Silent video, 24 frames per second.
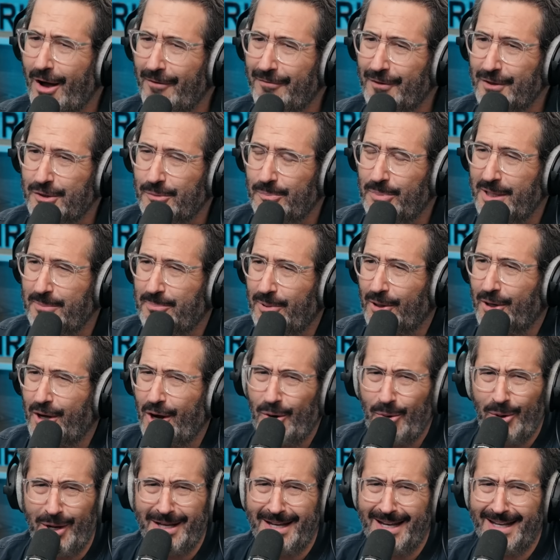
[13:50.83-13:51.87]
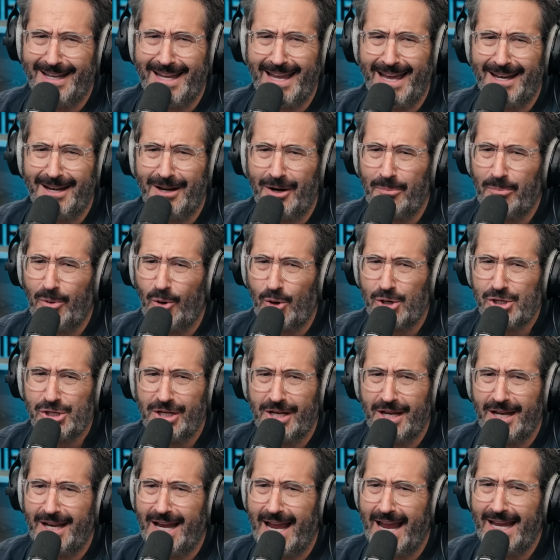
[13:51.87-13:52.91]
often do people go in and get an
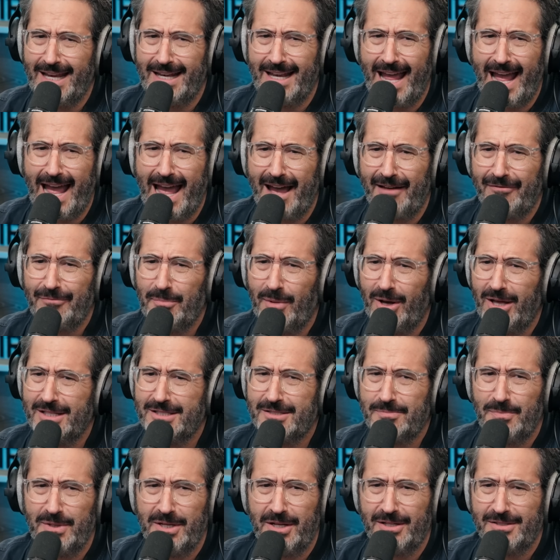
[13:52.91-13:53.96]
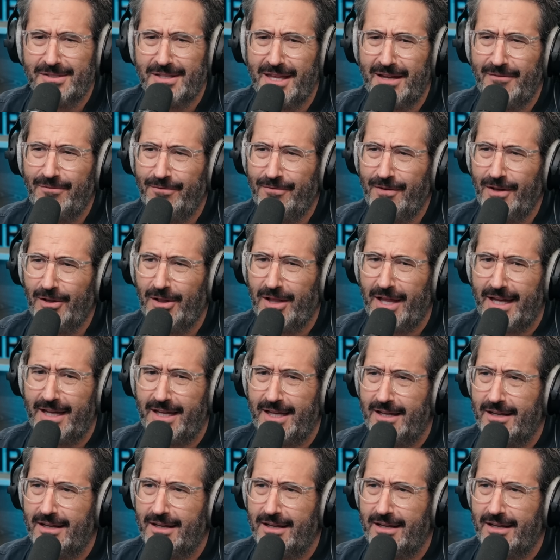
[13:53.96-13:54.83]
abortion at eight and a half months because they feel like